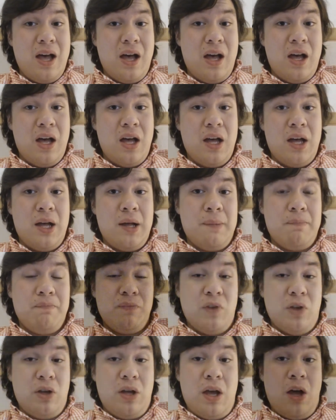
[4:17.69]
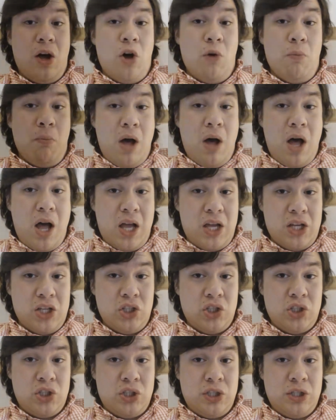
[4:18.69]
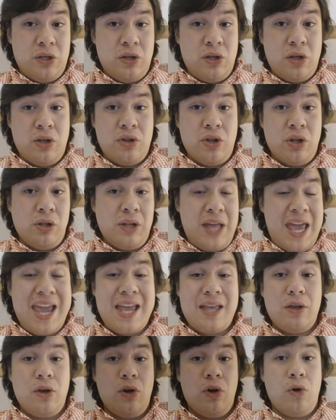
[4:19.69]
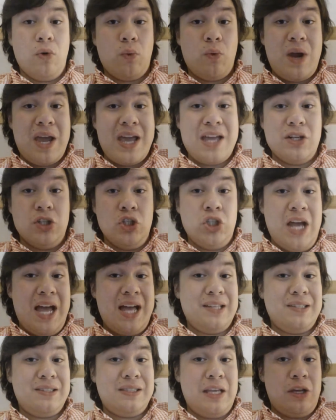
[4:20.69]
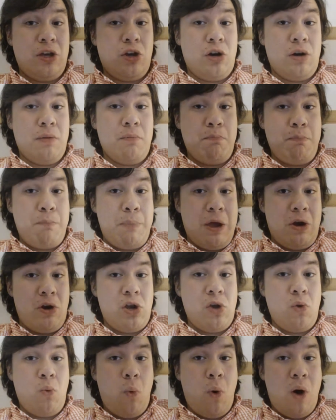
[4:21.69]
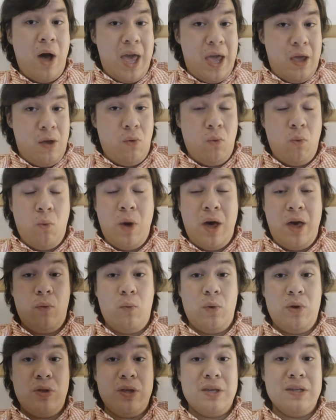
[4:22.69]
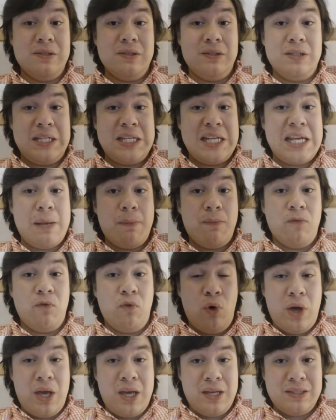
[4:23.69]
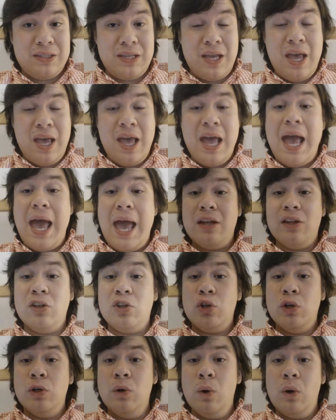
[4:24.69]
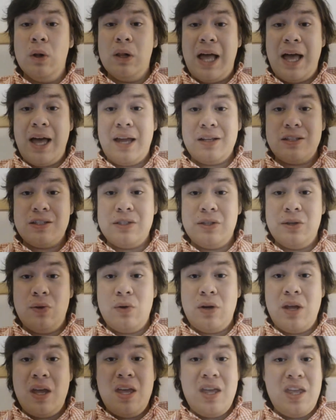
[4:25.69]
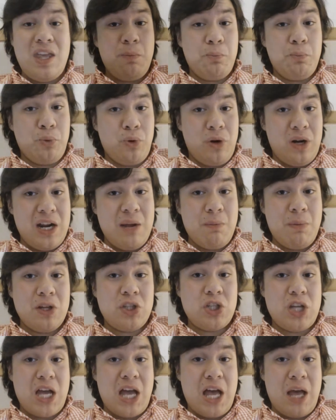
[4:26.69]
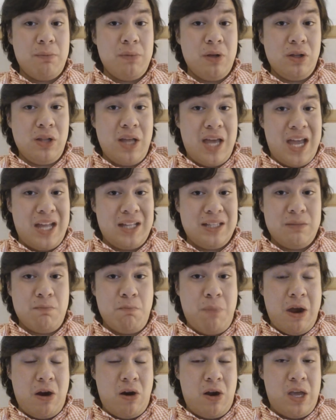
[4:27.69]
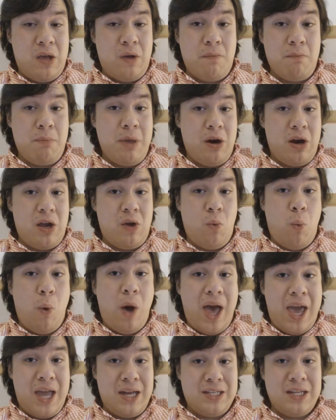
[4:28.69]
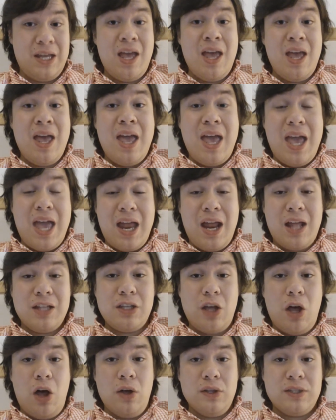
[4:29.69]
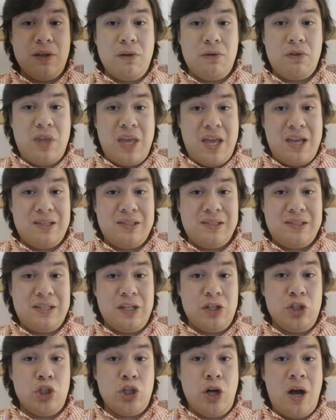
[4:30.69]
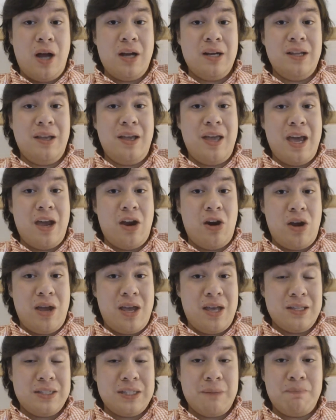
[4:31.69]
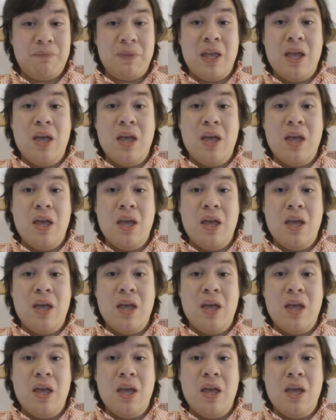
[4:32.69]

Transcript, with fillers: uh, a homage to the late great jazz singer Barry White. What with his deep voice and cool attitude, he pretty much emulates Barry Barry White and it's also thanks to John Gary's